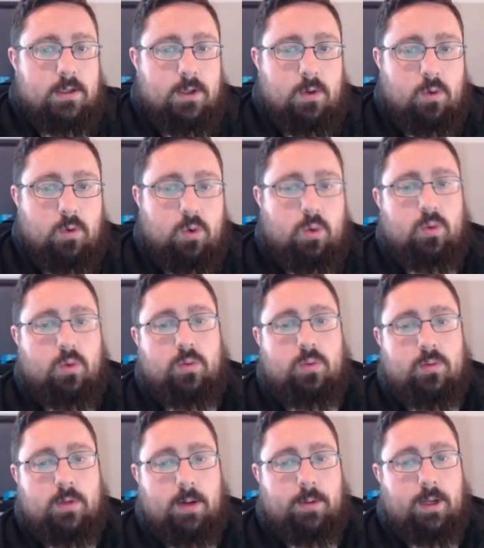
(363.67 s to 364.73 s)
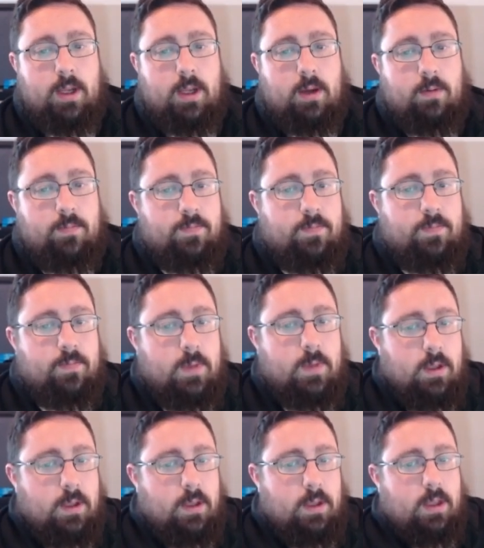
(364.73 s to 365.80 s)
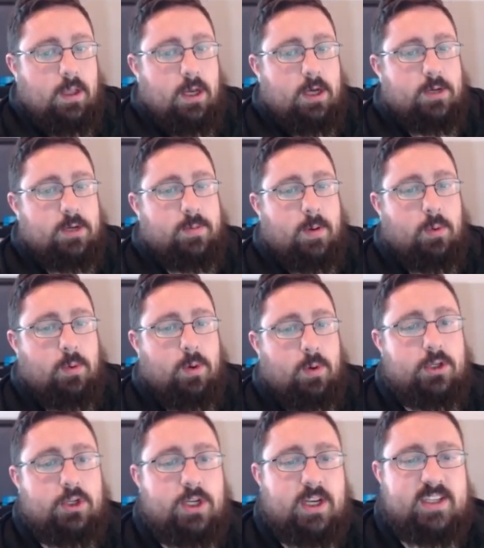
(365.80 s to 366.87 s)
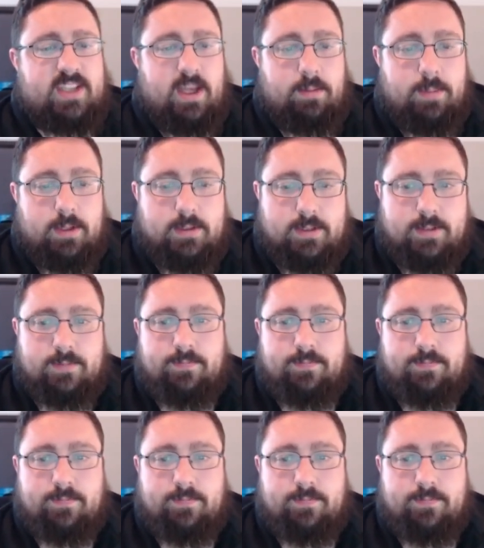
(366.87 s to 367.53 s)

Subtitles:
Whew, there we go. There's my boy, Chase Edmonds.